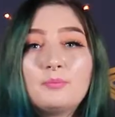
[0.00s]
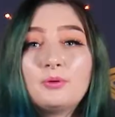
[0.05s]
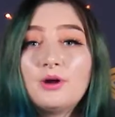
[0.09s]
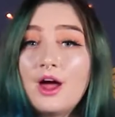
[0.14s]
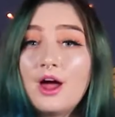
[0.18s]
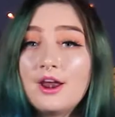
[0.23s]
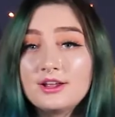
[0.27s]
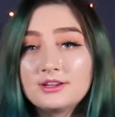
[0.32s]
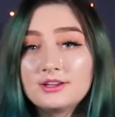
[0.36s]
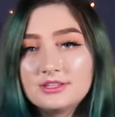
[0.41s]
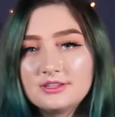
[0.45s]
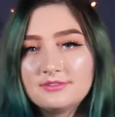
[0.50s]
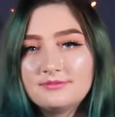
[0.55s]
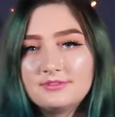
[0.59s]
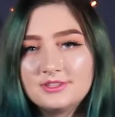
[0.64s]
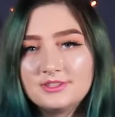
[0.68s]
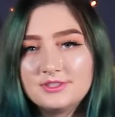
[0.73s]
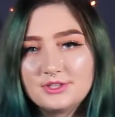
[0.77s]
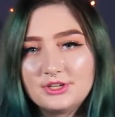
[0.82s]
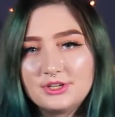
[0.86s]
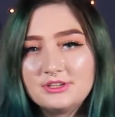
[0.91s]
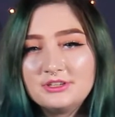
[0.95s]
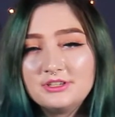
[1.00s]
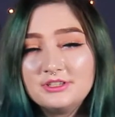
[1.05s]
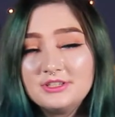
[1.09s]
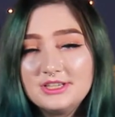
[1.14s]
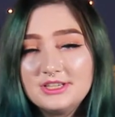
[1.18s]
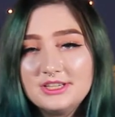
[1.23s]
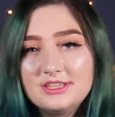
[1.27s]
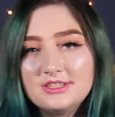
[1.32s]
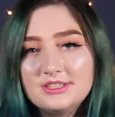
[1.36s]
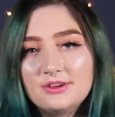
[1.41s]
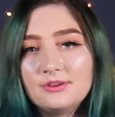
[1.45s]
product of
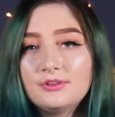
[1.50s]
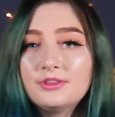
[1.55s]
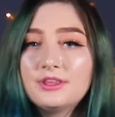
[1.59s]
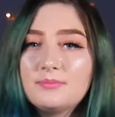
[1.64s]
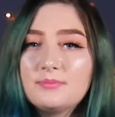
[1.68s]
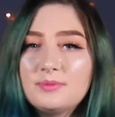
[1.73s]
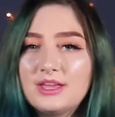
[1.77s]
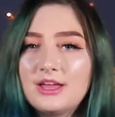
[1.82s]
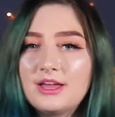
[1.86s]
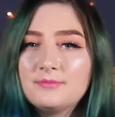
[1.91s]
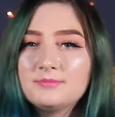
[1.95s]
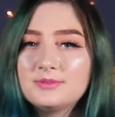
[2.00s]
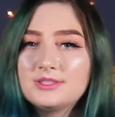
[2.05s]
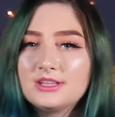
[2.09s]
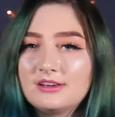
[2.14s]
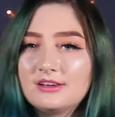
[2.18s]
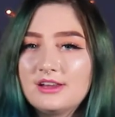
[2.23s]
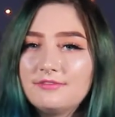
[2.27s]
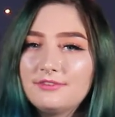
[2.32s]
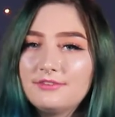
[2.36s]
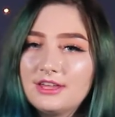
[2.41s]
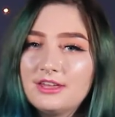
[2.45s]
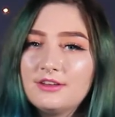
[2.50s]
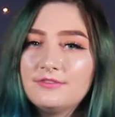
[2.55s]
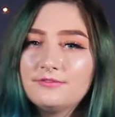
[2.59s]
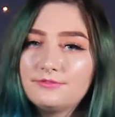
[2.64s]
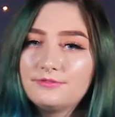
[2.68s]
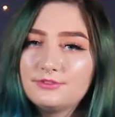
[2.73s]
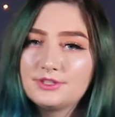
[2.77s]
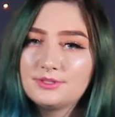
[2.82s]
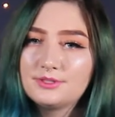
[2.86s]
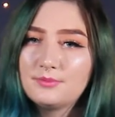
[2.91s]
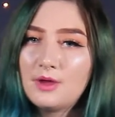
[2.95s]
uncertainties only becomes significant
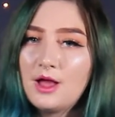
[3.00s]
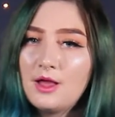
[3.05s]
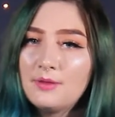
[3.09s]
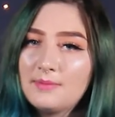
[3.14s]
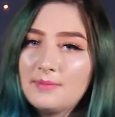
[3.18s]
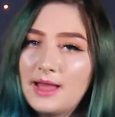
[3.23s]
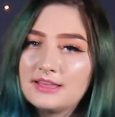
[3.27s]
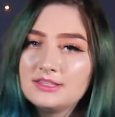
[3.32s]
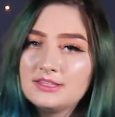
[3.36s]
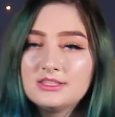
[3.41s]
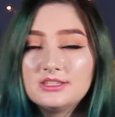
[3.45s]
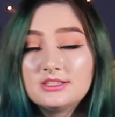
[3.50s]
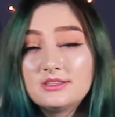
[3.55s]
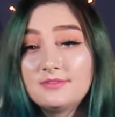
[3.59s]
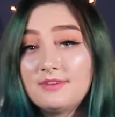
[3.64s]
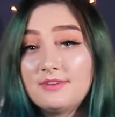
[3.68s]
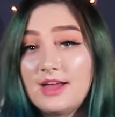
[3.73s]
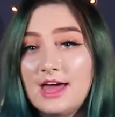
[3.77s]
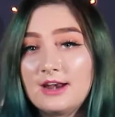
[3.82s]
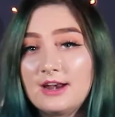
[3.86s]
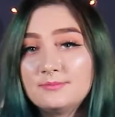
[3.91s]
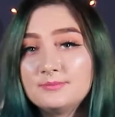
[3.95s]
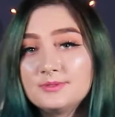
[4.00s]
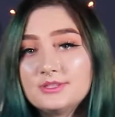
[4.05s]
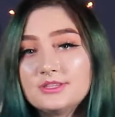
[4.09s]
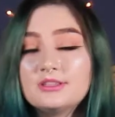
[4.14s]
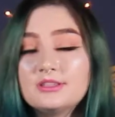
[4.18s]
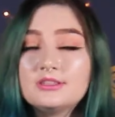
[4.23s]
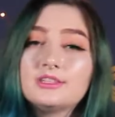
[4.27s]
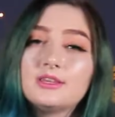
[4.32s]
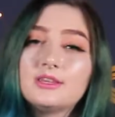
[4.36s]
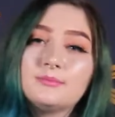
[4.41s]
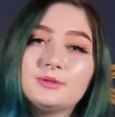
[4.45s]
for small masses of atoms
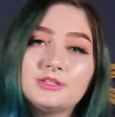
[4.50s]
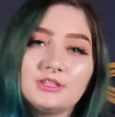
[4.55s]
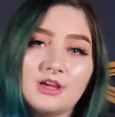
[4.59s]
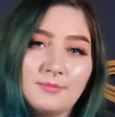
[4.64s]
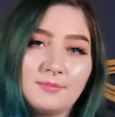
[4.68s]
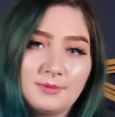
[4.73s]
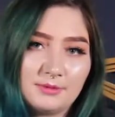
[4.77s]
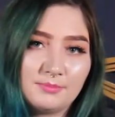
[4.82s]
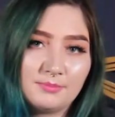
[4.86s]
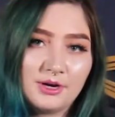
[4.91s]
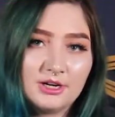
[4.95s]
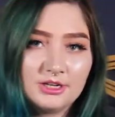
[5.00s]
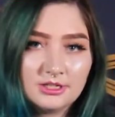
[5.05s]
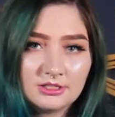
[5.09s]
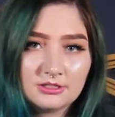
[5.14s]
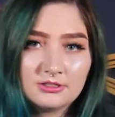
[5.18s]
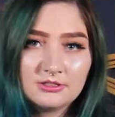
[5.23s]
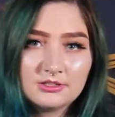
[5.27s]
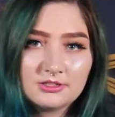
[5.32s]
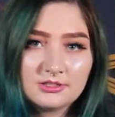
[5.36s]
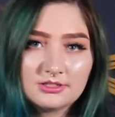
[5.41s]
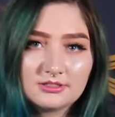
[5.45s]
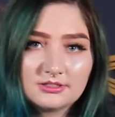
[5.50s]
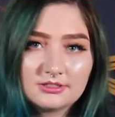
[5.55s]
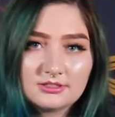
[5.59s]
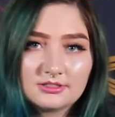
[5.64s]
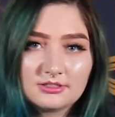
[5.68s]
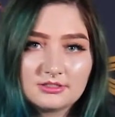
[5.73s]
and subatomic particles.